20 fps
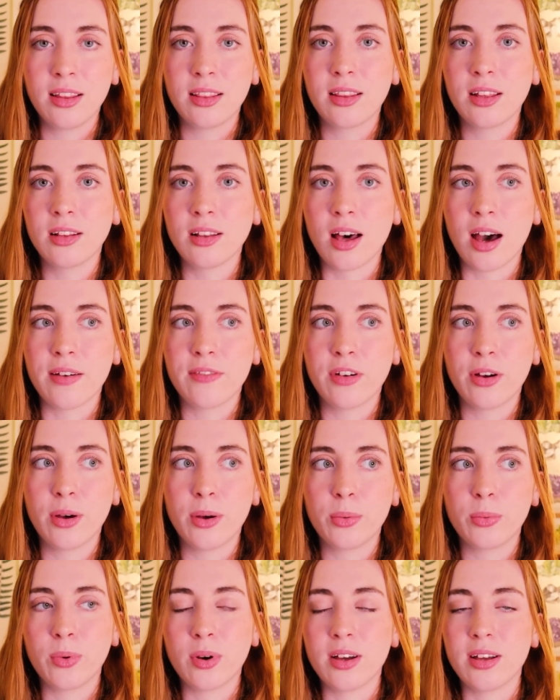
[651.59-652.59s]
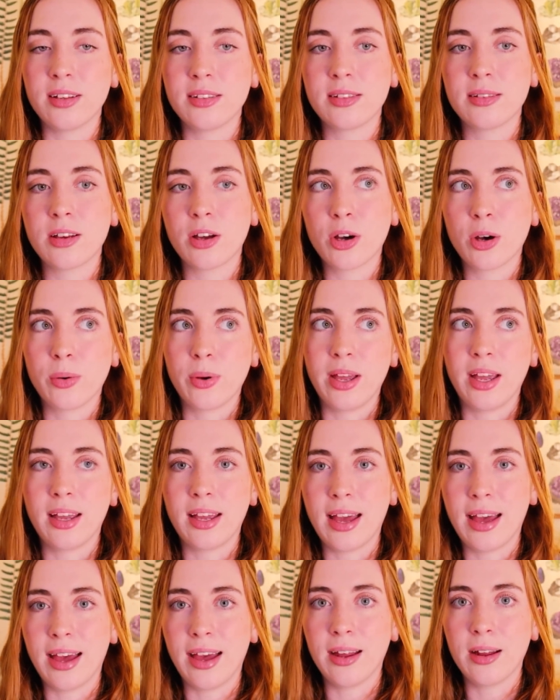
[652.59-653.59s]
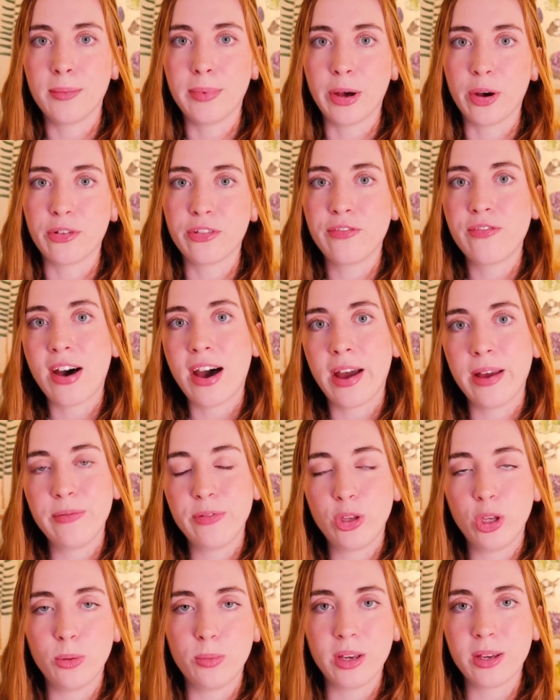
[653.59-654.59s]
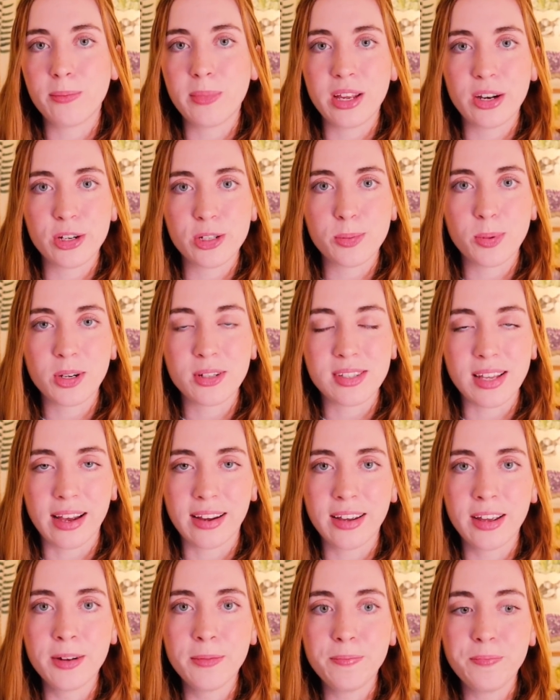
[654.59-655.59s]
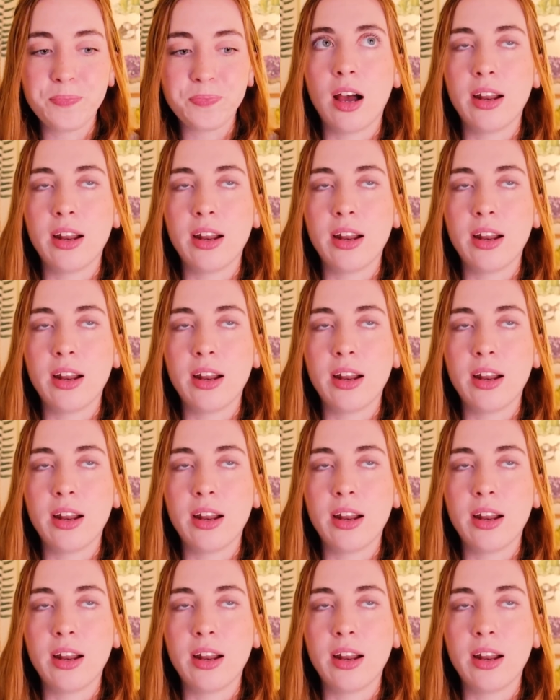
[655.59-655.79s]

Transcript: the lava was going at about 5 cubic meters per second.